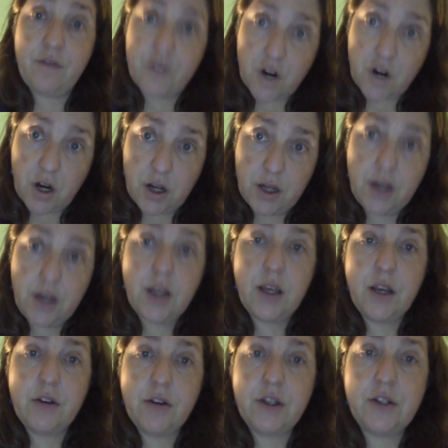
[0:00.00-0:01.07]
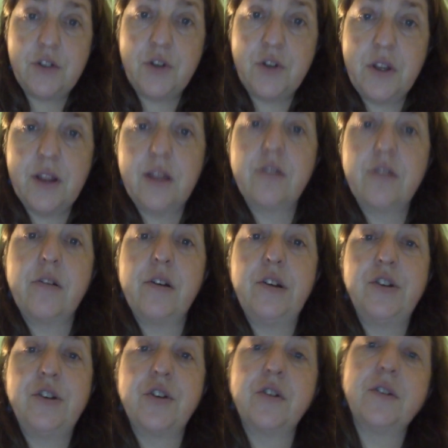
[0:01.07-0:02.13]
fraud, I agreed to join the Literary
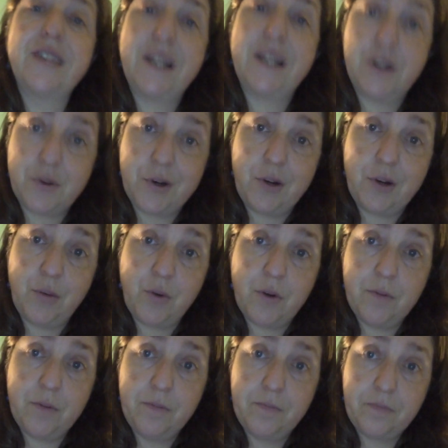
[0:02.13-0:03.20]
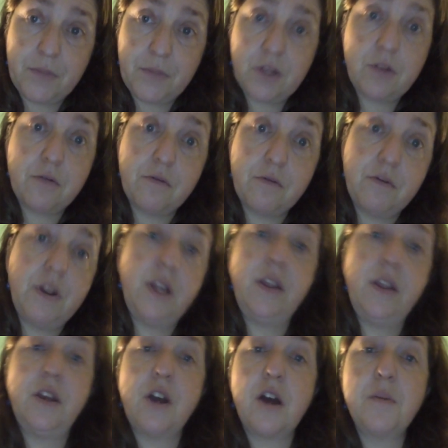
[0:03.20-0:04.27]
Journal's editorial board. Through reading
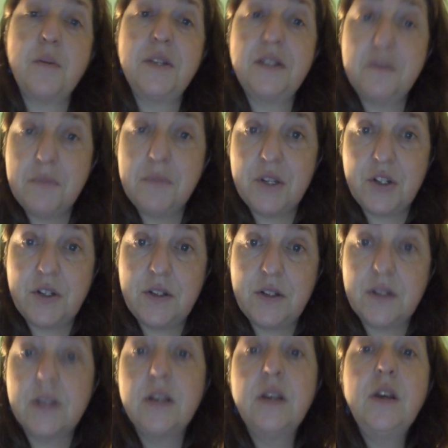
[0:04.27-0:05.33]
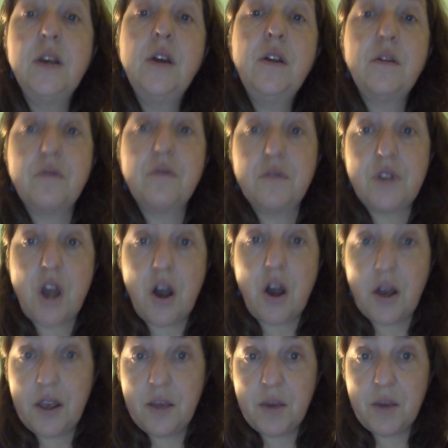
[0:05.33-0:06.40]
the anonymous submissions, through
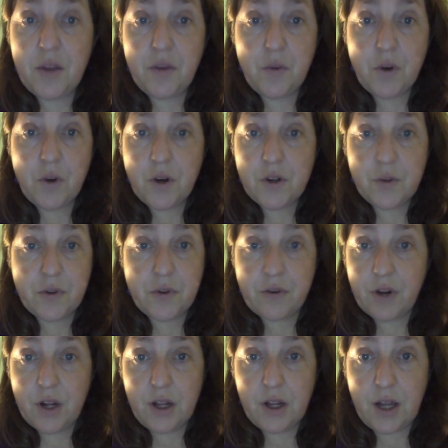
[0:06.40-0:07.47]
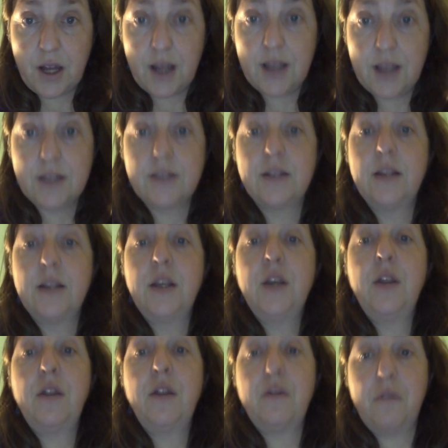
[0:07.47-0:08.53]
talking about the works with critical eyes,
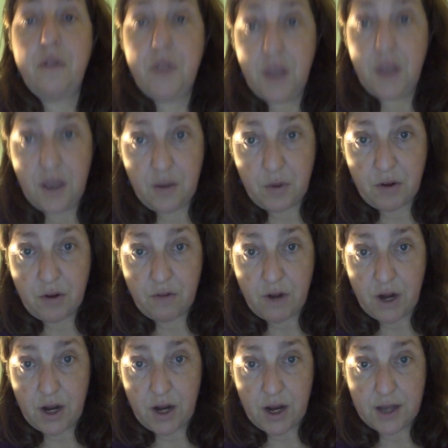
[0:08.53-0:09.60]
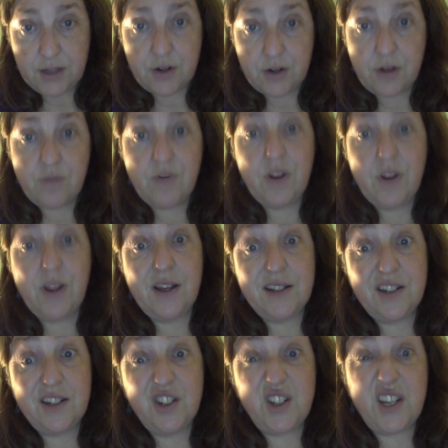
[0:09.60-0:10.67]
through thinking about writing, I started
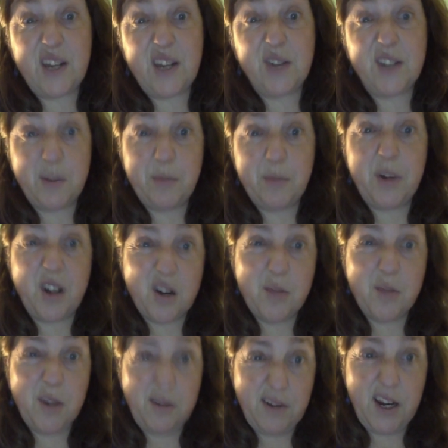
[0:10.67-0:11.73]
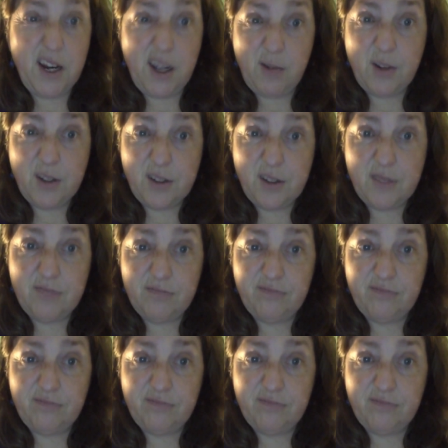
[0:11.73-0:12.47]
realizing just how subpar my writing was.